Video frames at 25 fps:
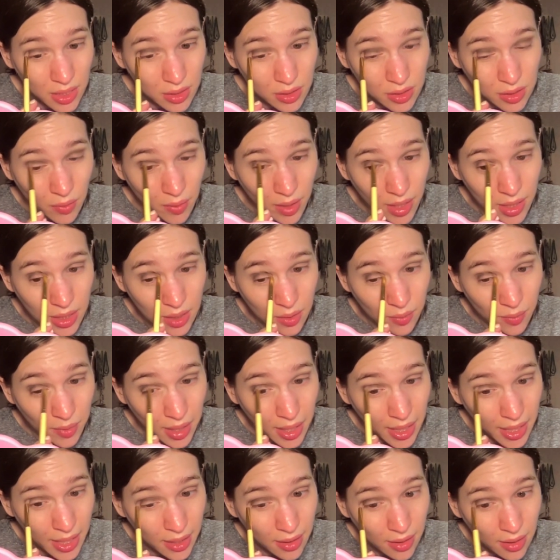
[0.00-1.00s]
So
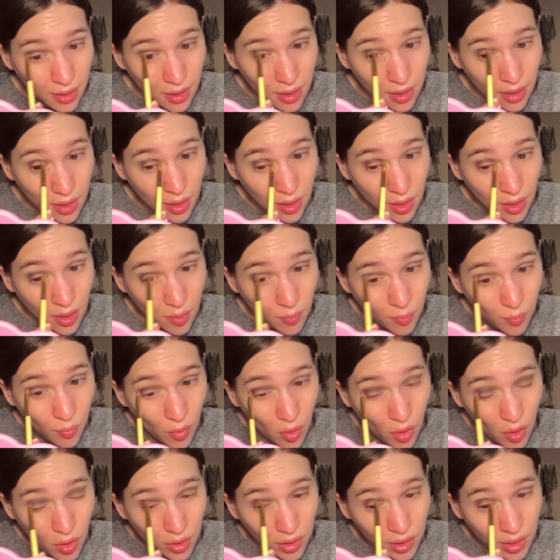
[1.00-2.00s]
anyway,
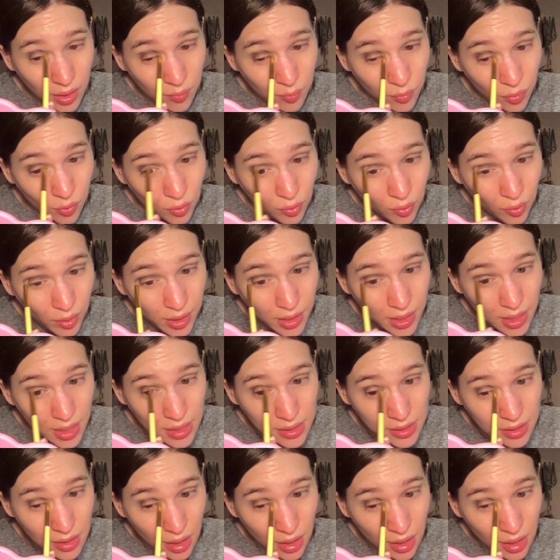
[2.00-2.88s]
mall employees